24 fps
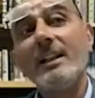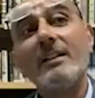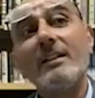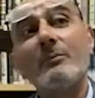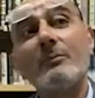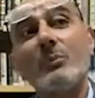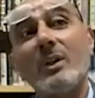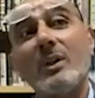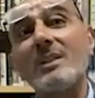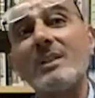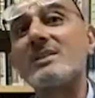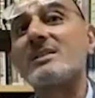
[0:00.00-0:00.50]

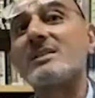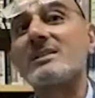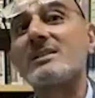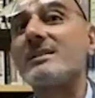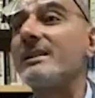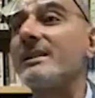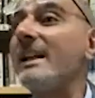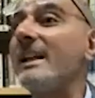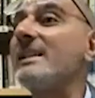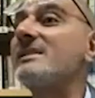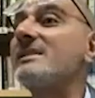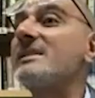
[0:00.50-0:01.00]
once
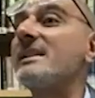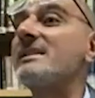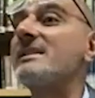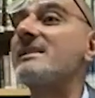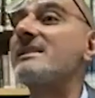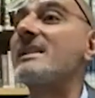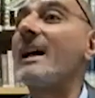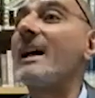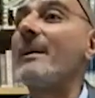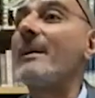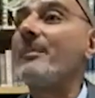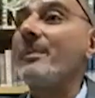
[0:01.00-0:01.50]
it's
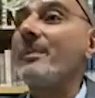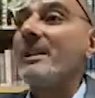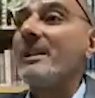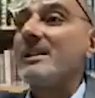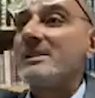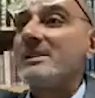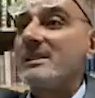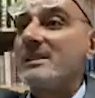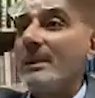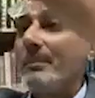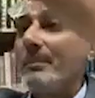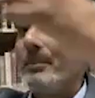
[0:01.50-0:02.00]

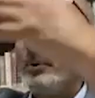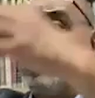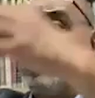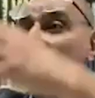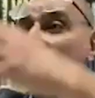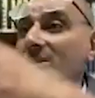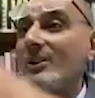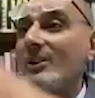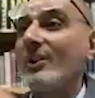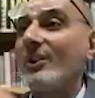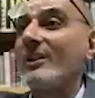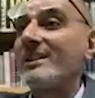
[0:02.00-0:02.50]
established that
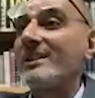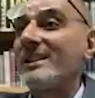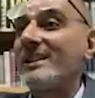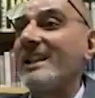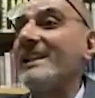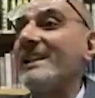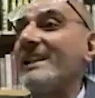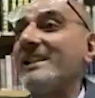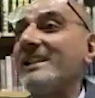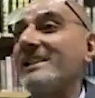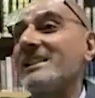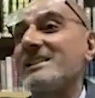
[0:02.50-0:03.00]
both are
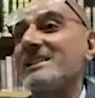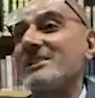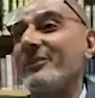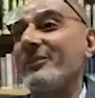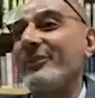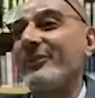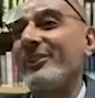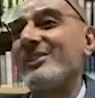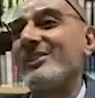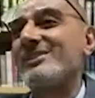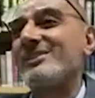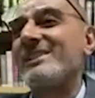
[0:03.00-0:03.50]
authentic, that's the
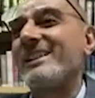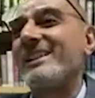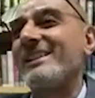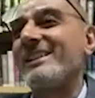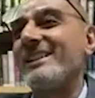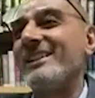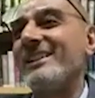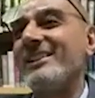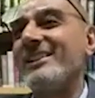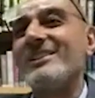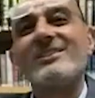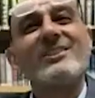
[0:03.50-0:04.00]
first thing
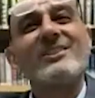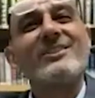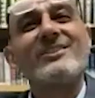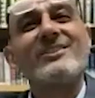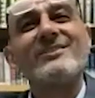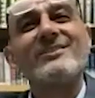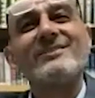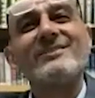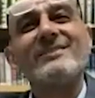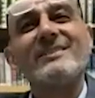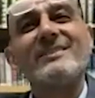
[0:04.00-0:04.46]
you need to do.